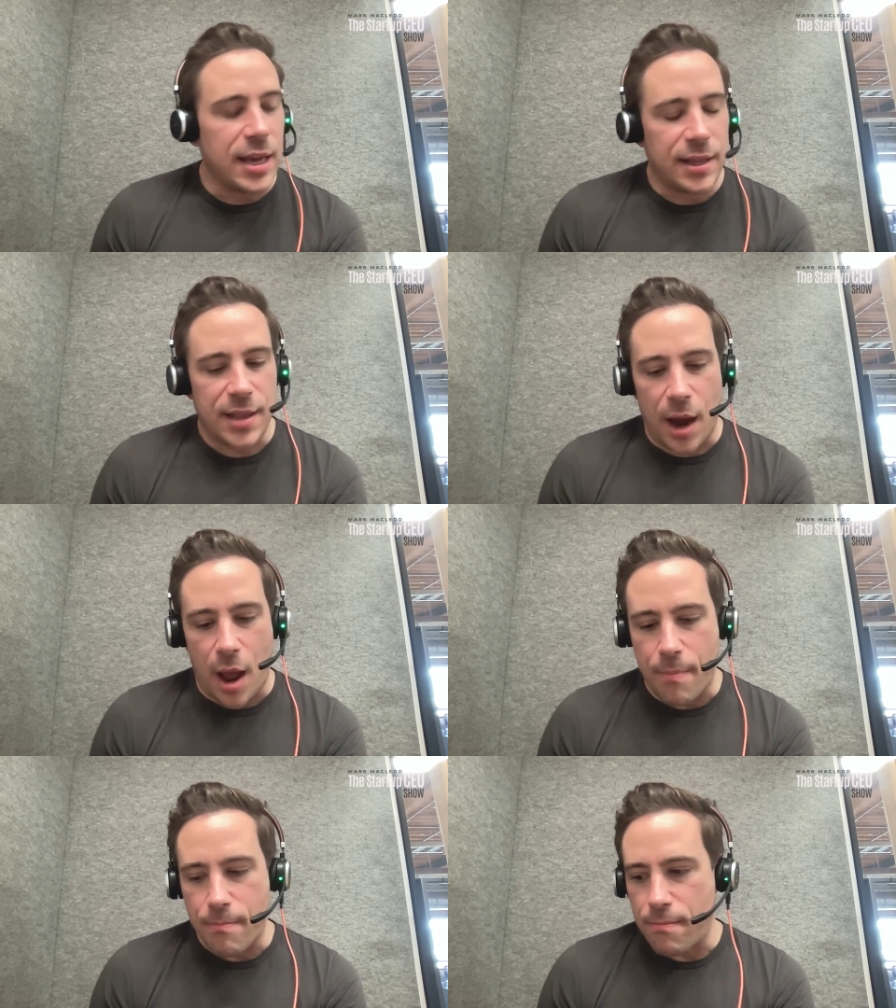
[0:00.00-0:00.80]
think
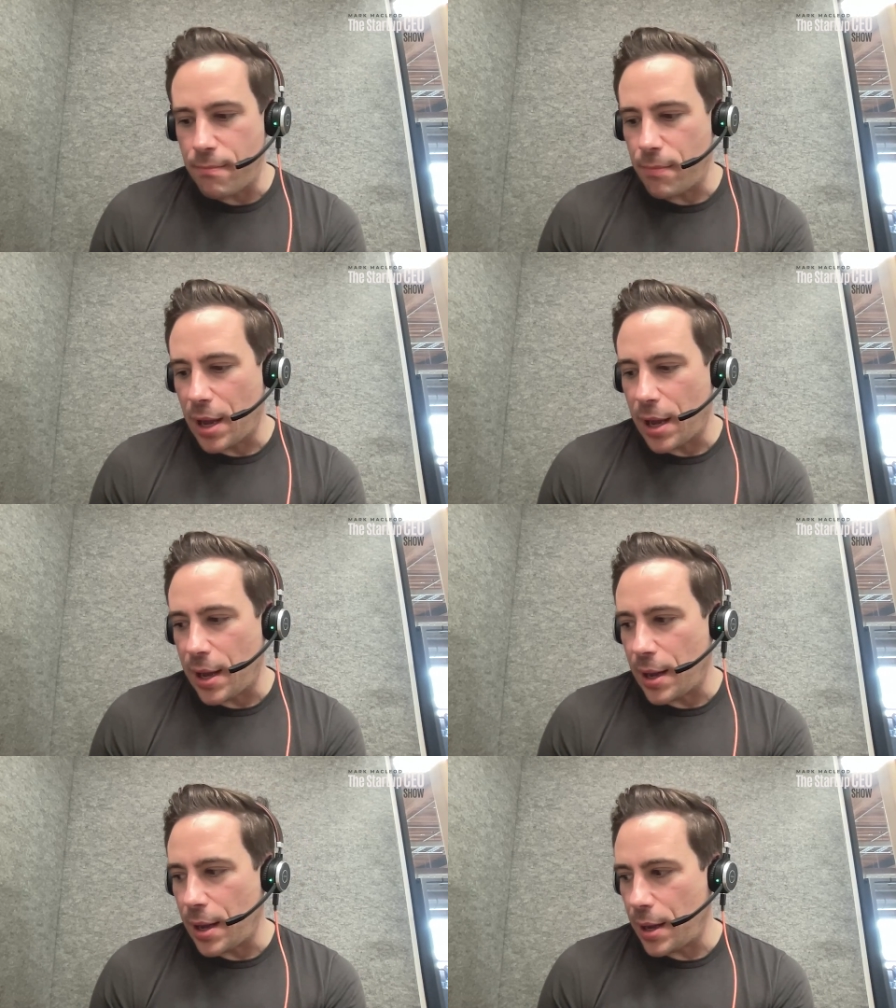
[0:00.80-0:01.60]
that
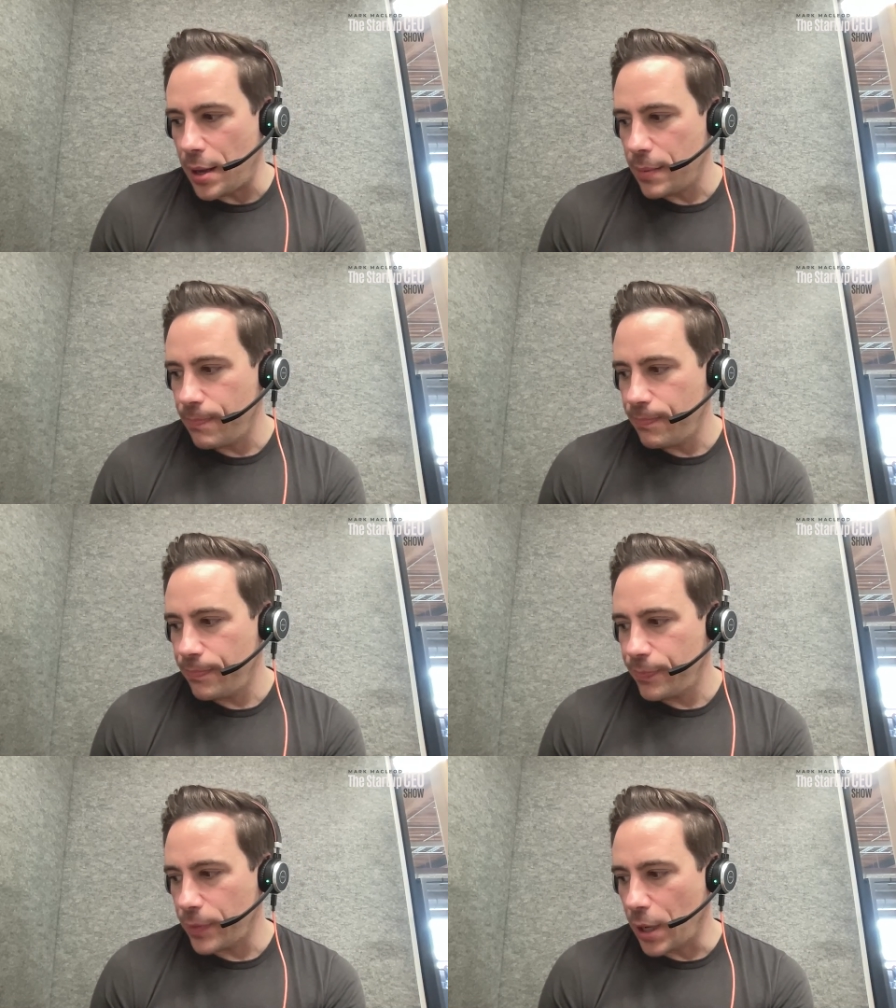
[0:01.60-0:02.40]
I
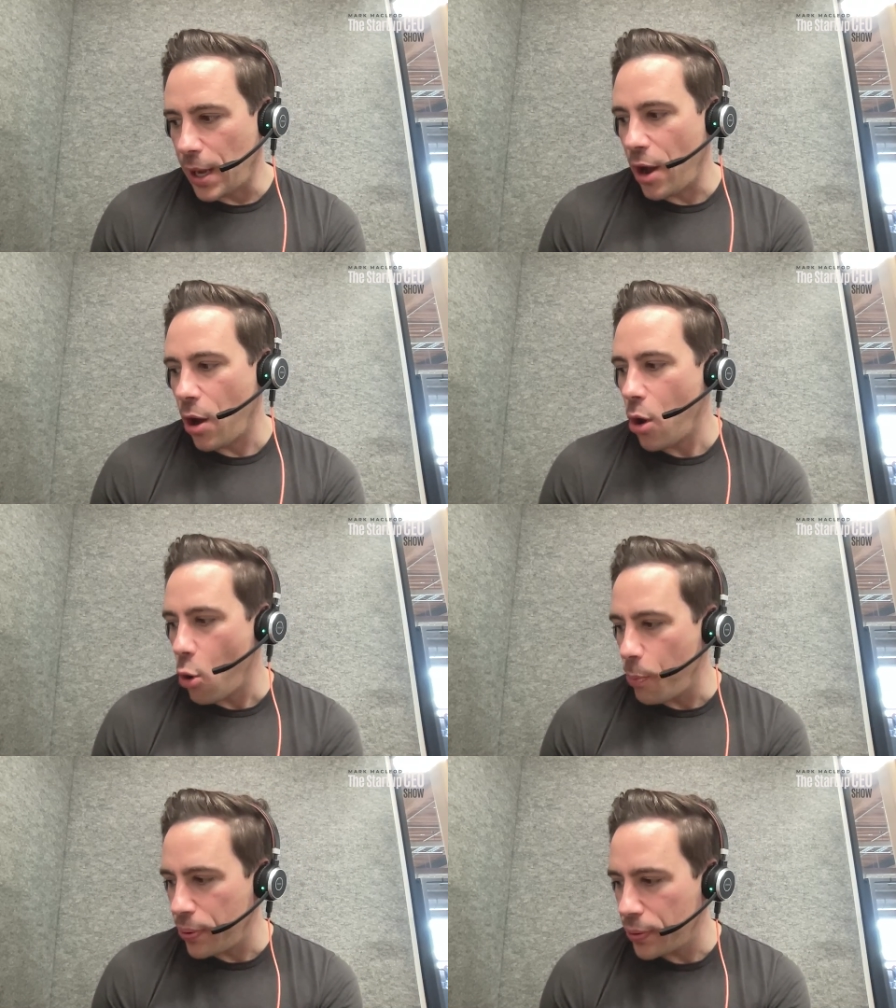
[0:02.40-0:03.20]

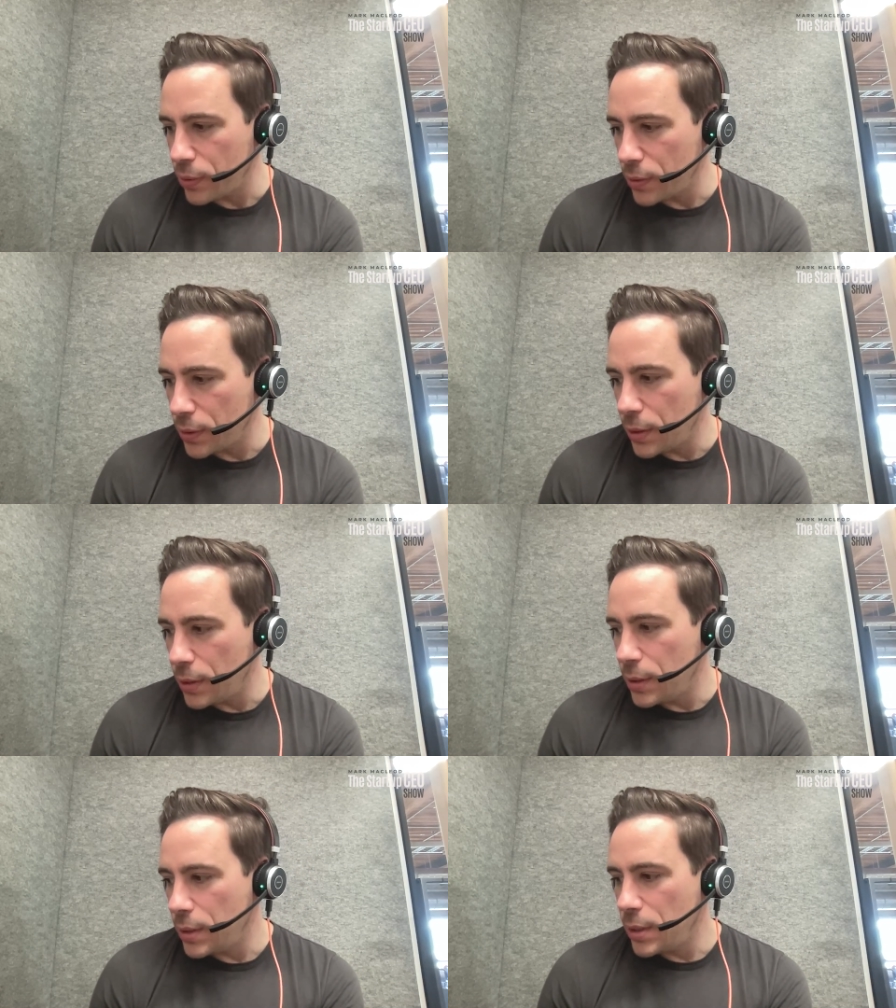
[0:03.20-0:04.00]
hope
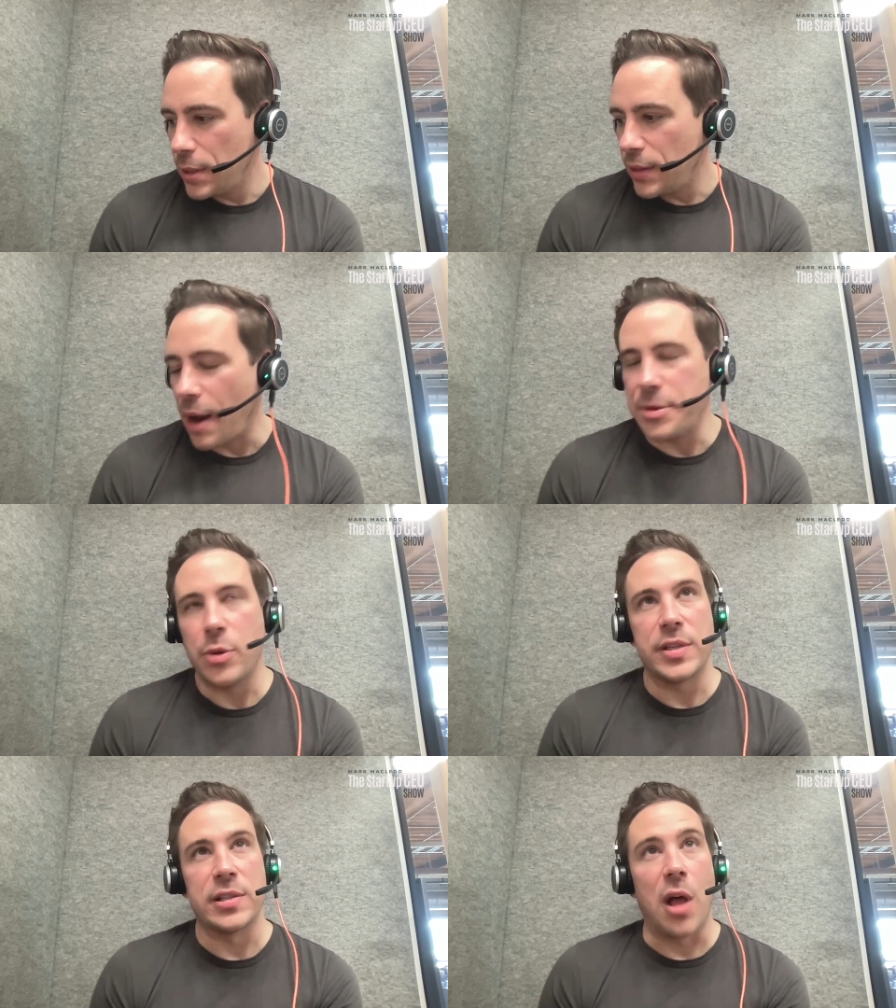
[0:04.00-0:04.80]
that I've
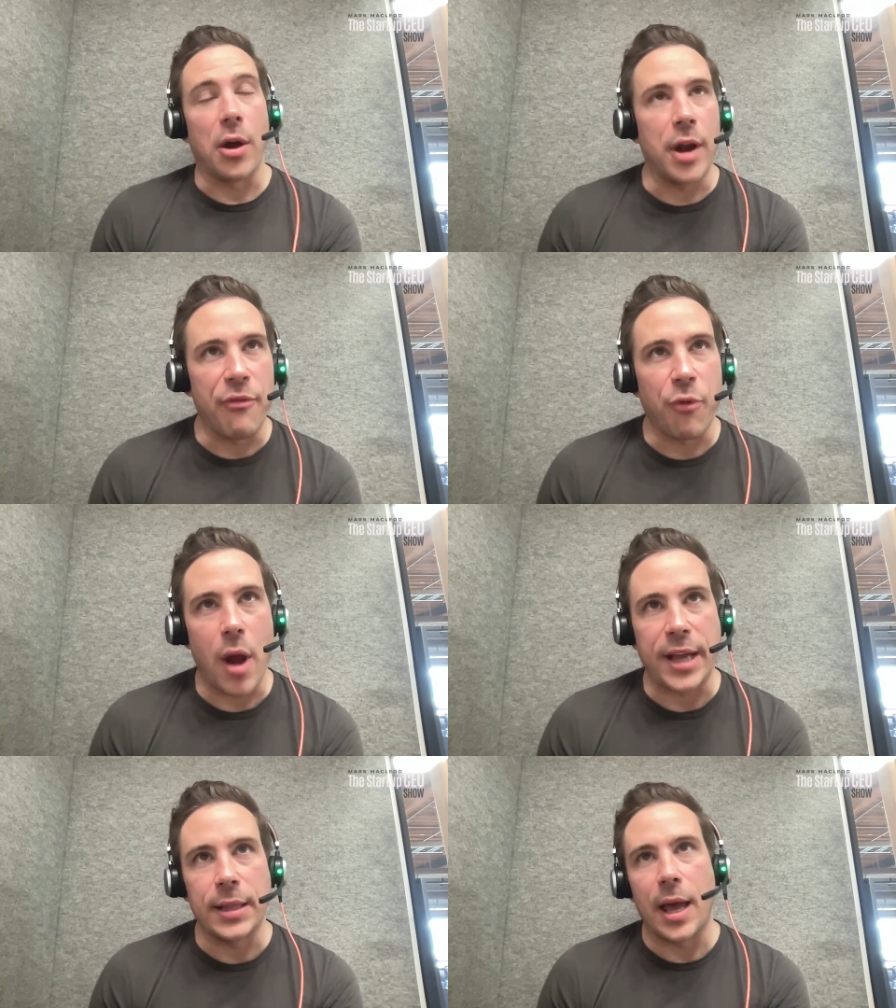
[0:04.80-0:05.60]
been doing this long
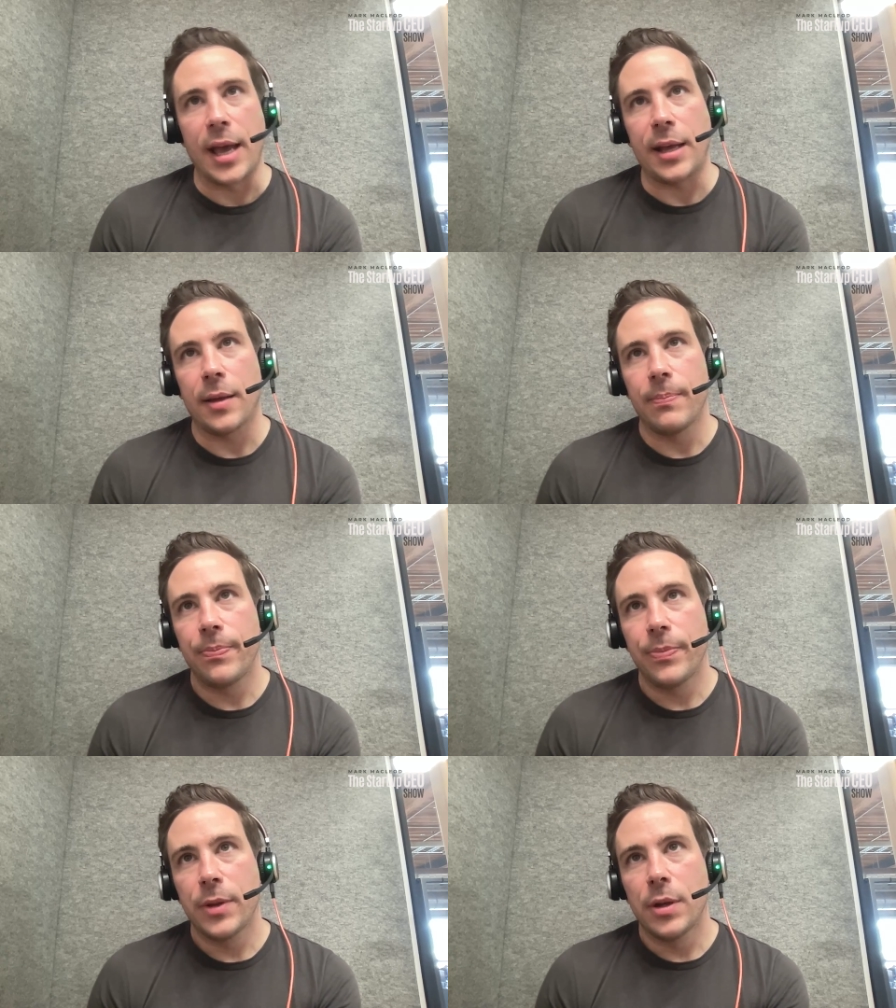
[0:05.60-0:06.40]
enough where I can
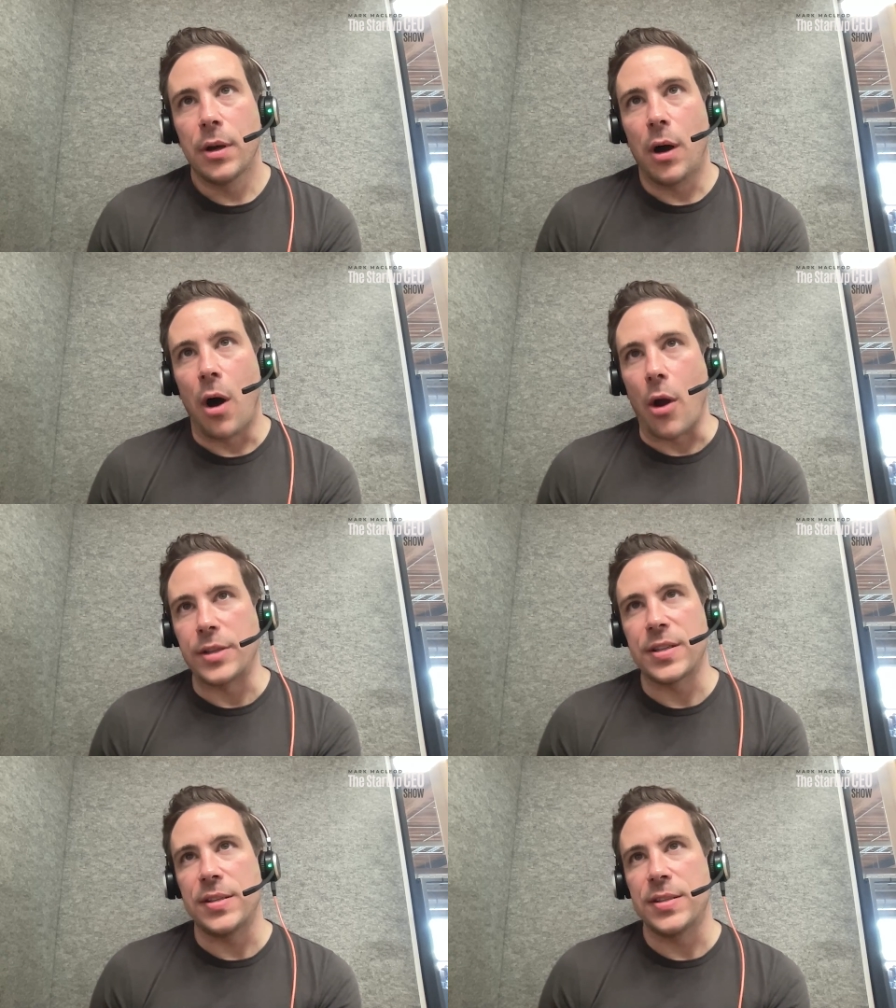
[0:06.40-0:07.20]

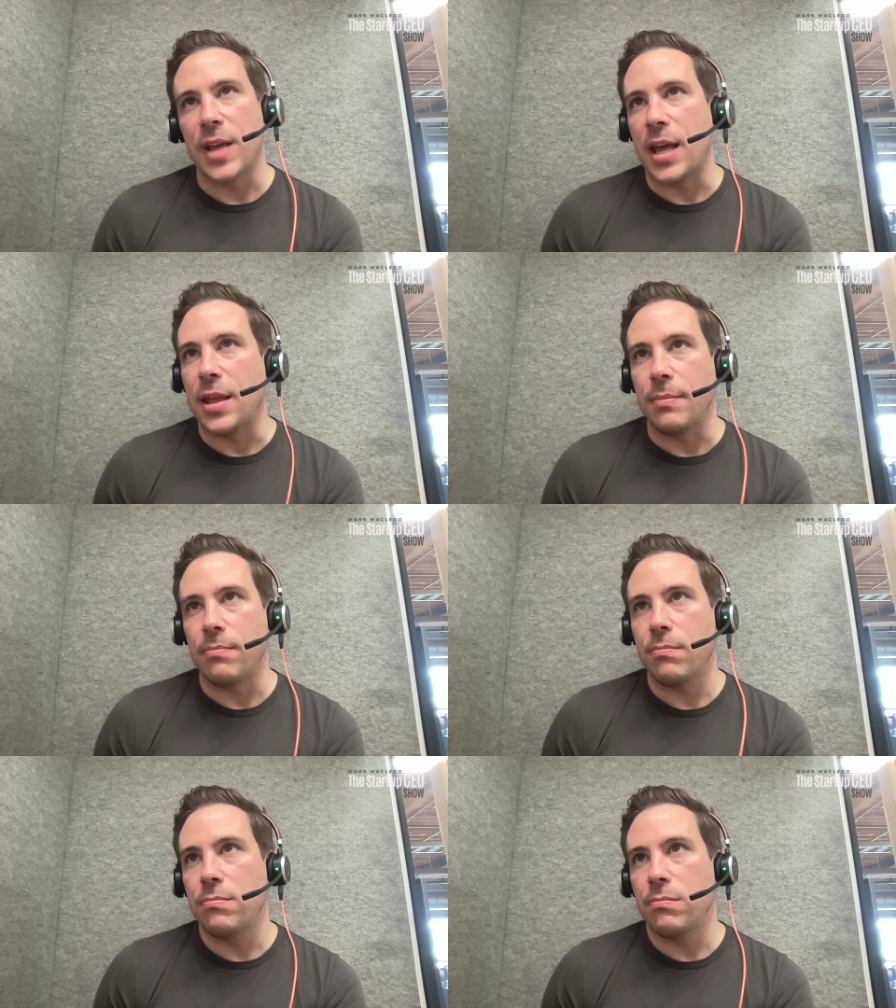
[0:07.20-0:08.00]
honestly say that,